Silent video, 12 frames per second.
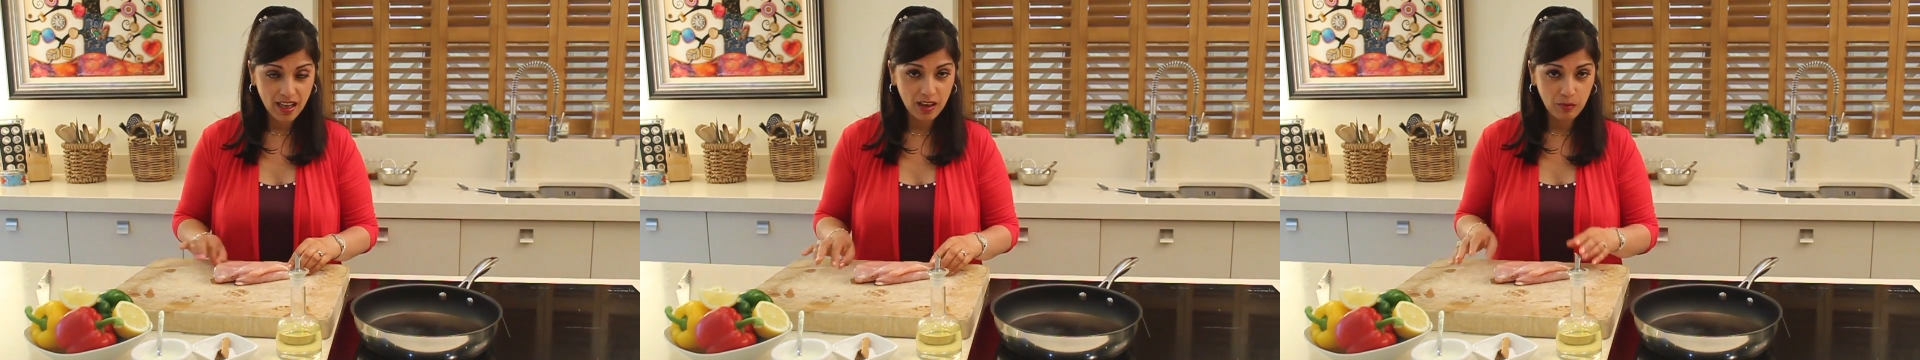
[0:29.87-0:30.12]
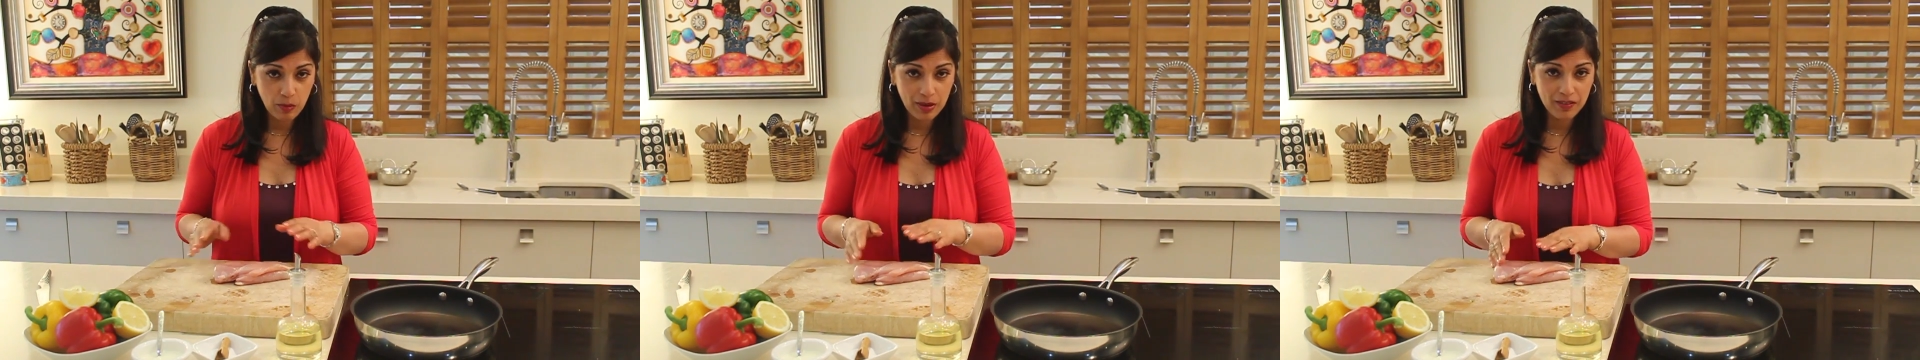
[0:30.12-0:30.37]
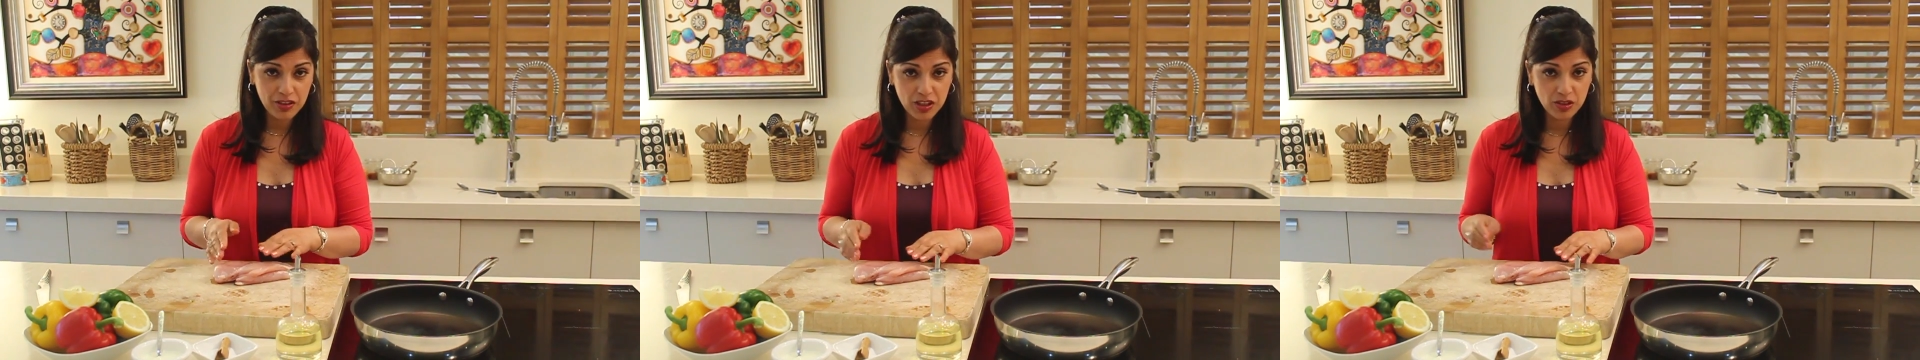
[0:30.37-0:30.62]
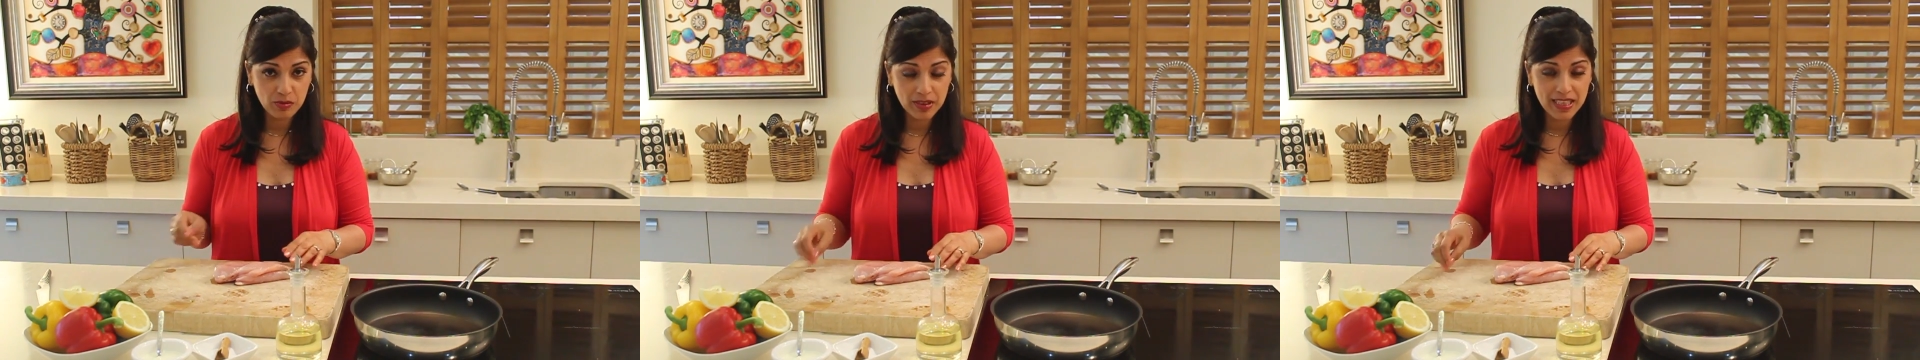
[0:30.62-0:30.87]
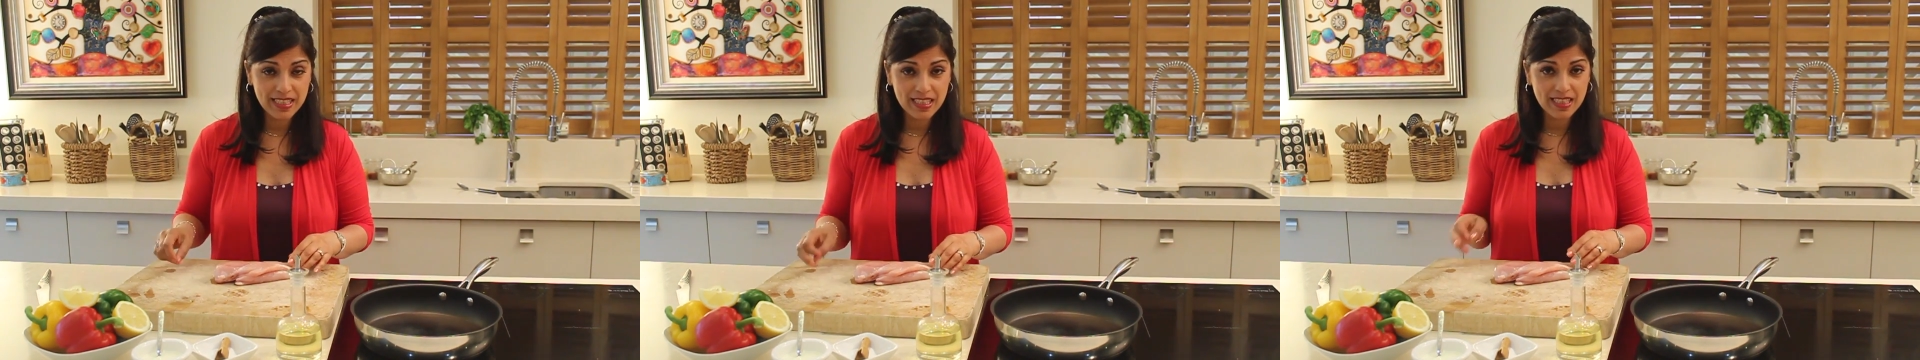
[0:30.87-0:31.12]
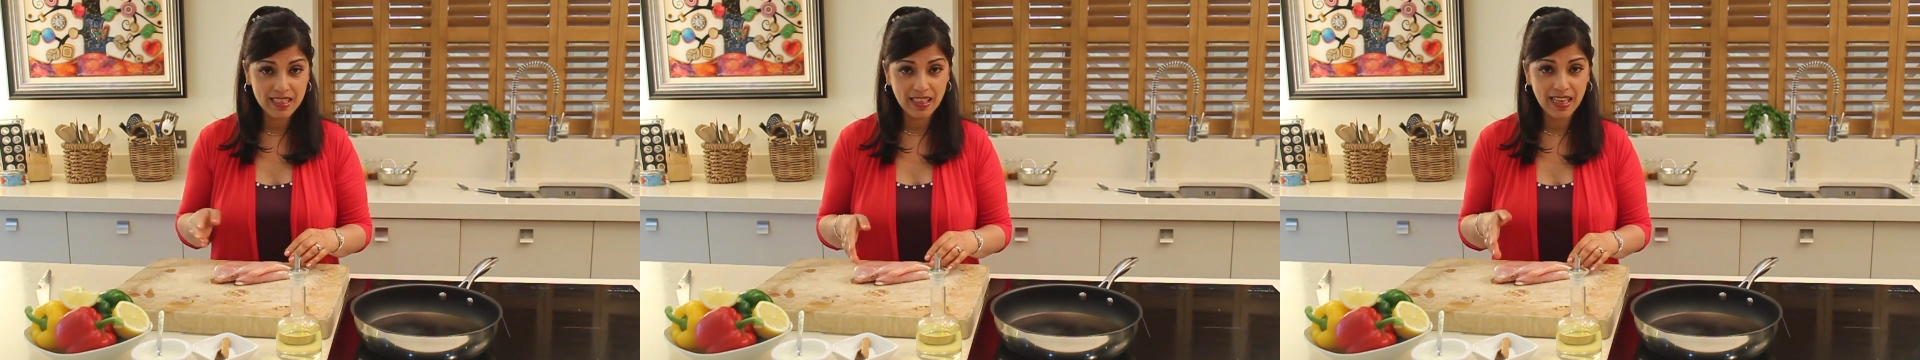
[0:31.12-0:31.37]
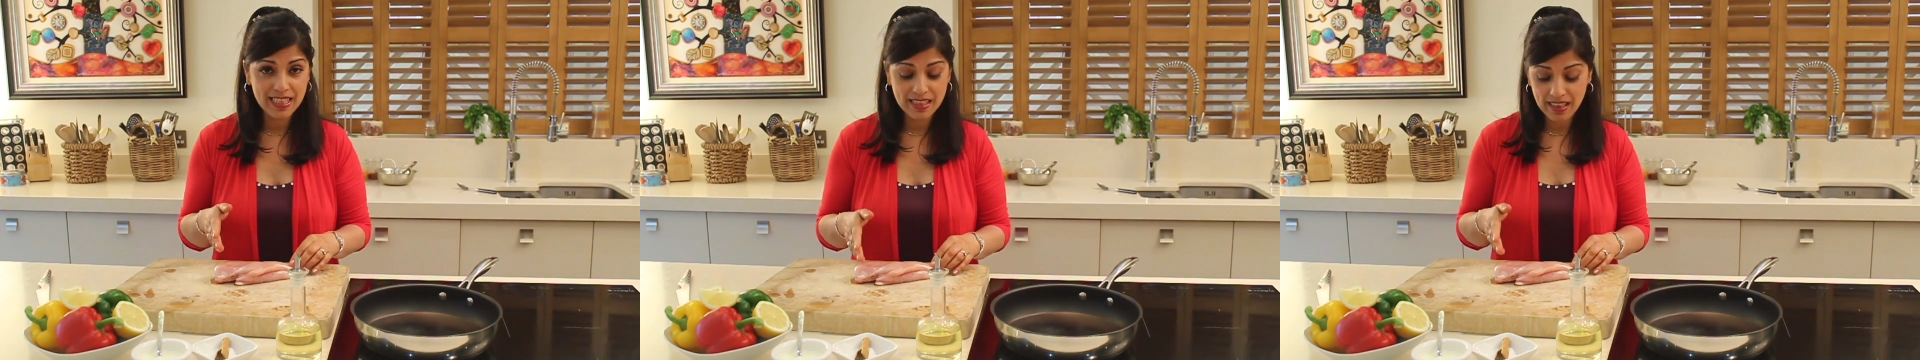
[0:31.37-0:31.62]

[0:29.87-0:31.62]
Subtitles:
And what we have to do is slice